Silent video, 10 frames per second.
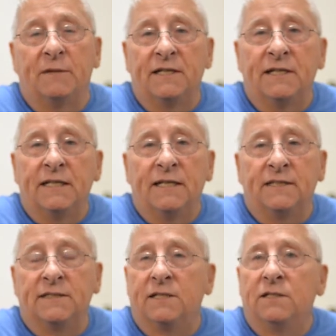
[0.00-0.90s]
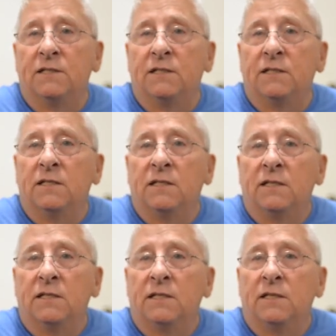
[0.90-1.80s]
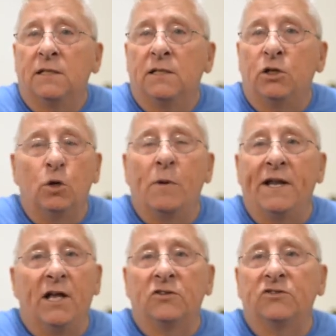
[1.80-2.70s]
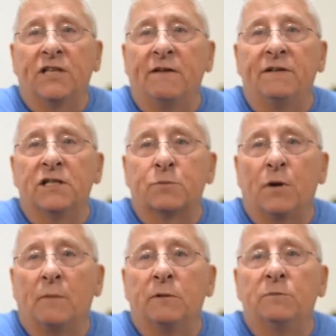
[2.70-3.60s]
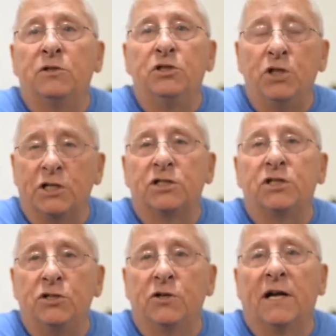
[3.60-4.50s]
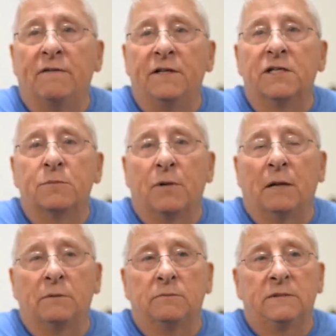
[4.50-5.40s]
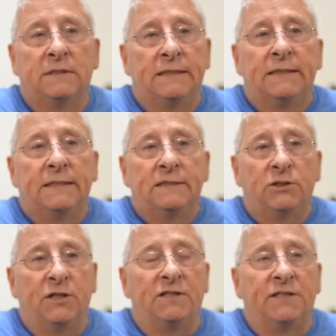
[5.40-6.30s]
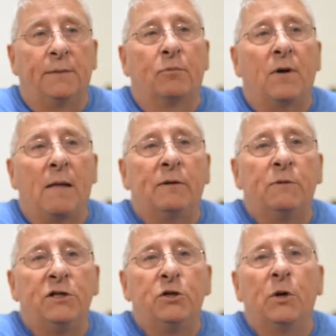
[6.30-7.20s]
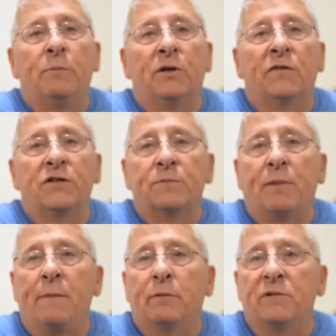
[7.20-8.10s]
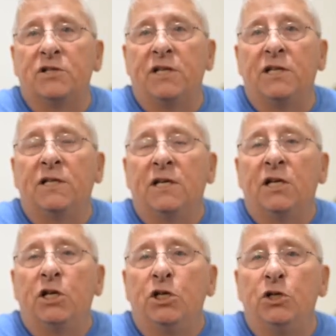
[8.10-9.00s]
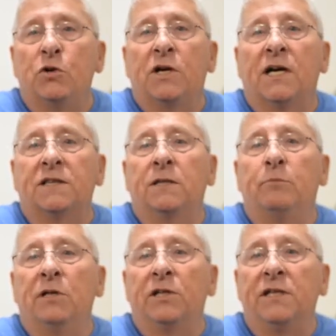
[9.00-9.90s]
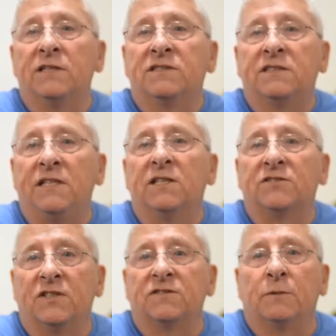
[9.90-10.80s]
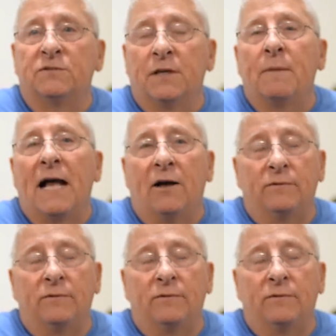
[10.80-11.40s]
but they said, nobody else is having this problem, just you are having this problem. So they said, probably when you rebuilt this paper machine, you cut the building steel system somehow.